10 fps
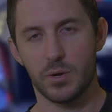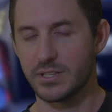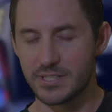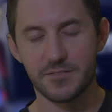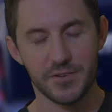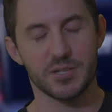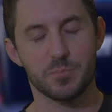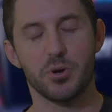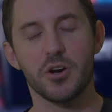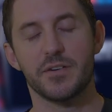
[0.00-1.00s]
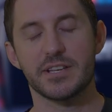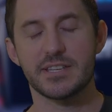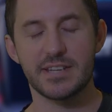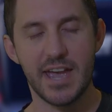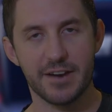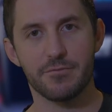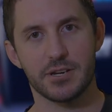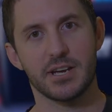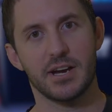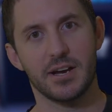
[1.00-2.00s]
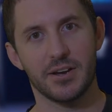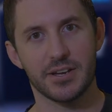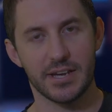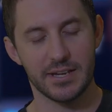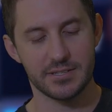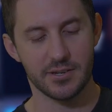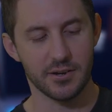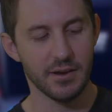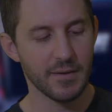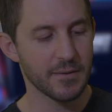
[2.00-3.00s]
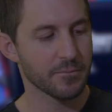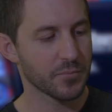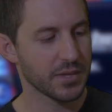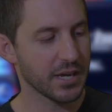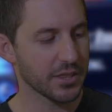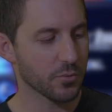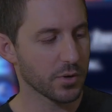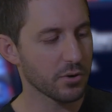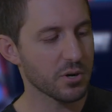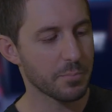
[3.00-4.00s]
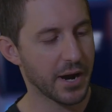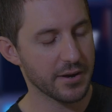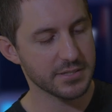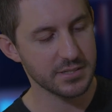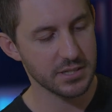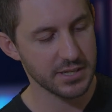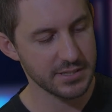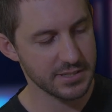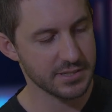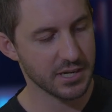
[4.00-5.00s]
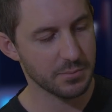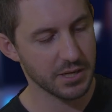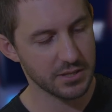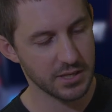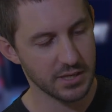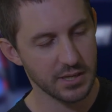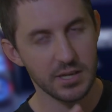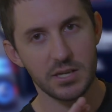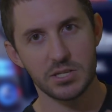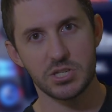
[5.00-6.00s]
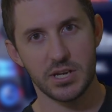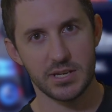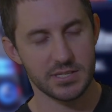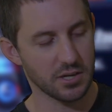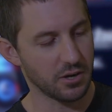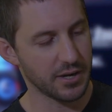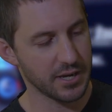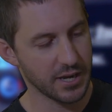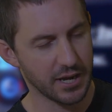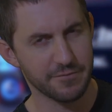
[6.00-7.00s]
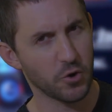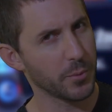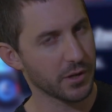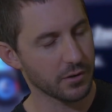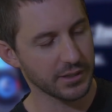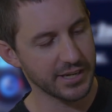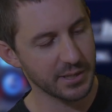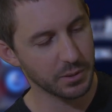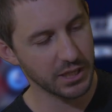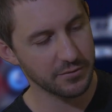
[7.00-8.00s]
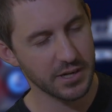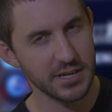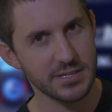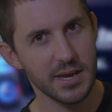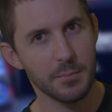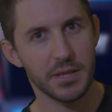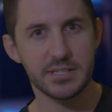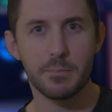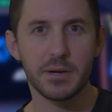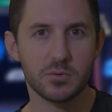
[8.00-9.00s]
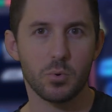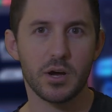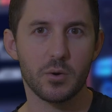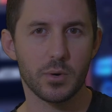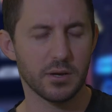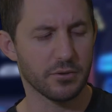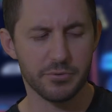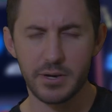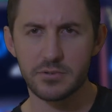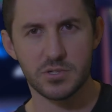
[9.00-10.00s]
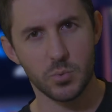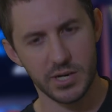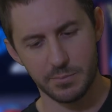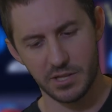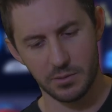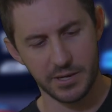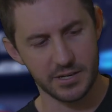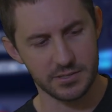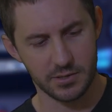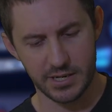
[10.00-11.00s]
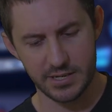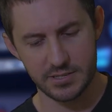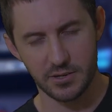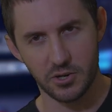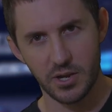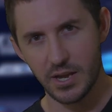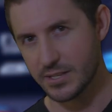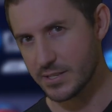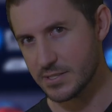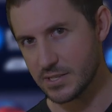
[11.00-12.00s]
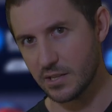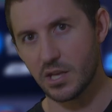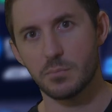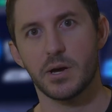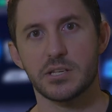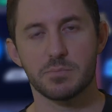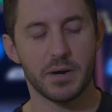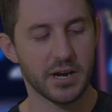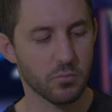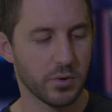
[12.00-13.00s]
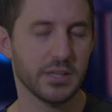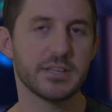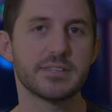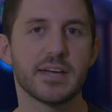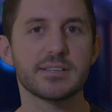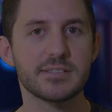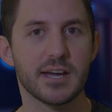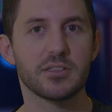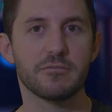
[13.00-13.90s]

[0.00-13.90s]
just feels perfect in every car, okay? So the other real comparison to this is going to be the GSI Formula Elite, I believe it is, but that's a much wider wheel, 320mm, okay? So it doesn't sound like much, but it really deadens down the